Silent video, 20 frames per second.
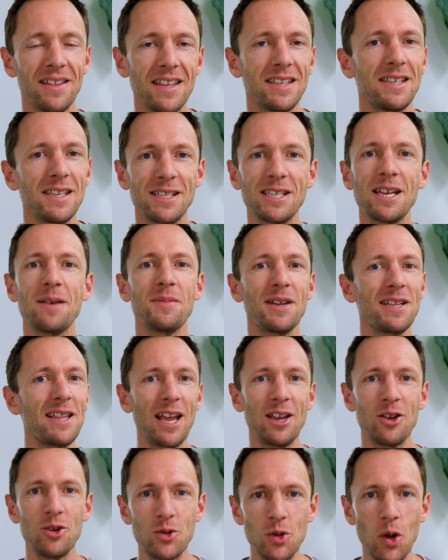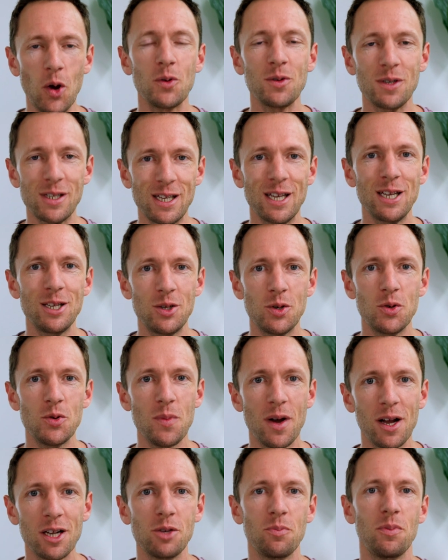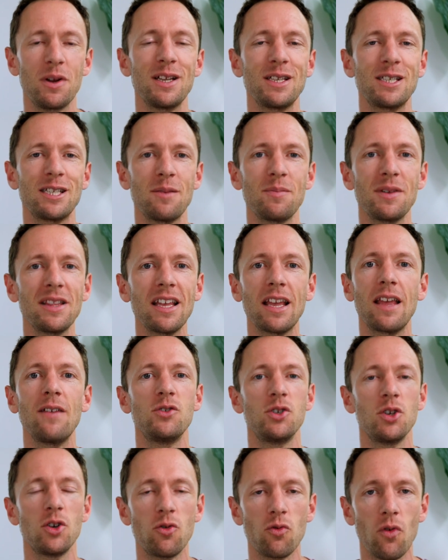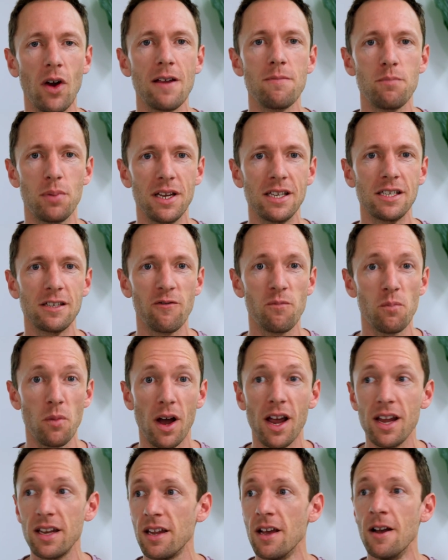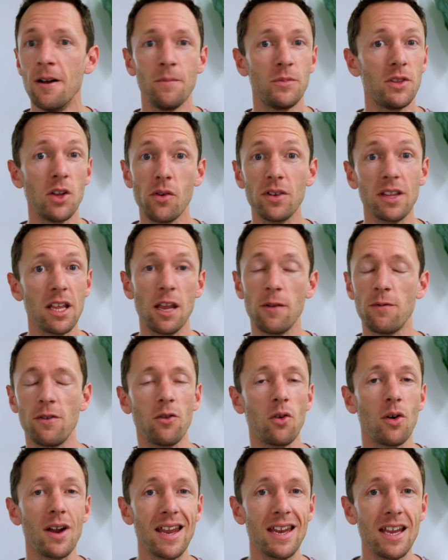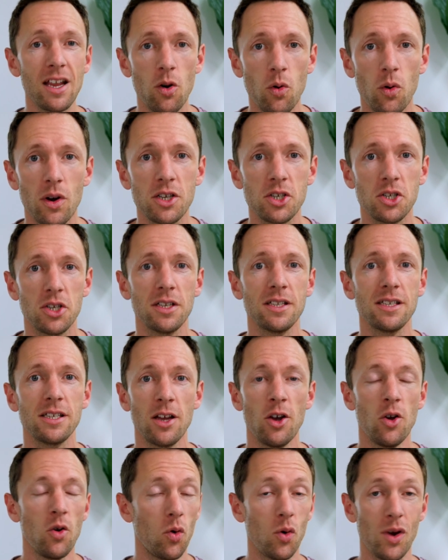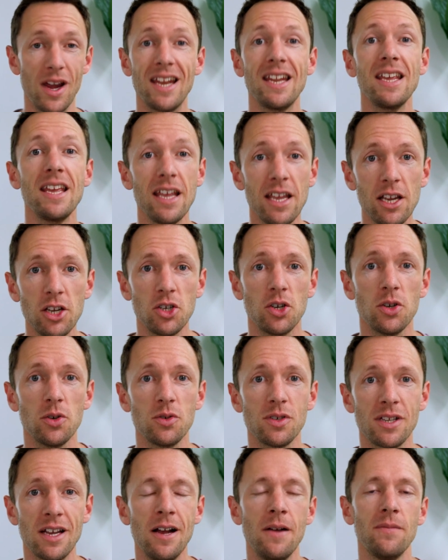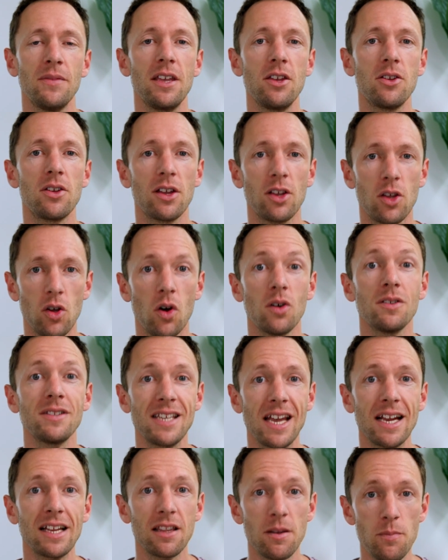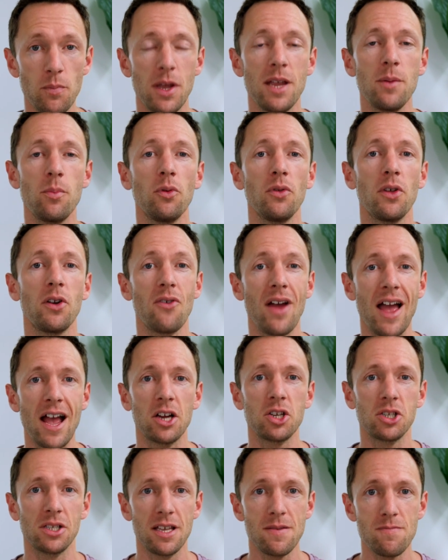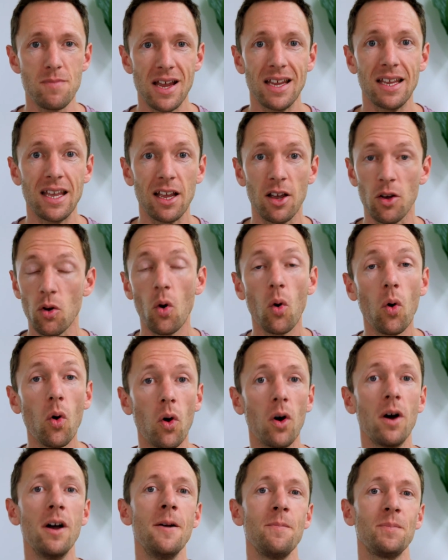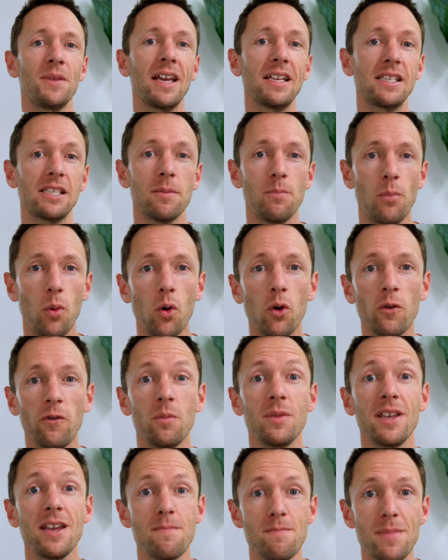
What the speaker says: Now, this is something that you don't see too much, but it's something that gives you great peace of mind, knowing that if you've got any questions or any issues, that you can contact the people that are actually making it or get support from the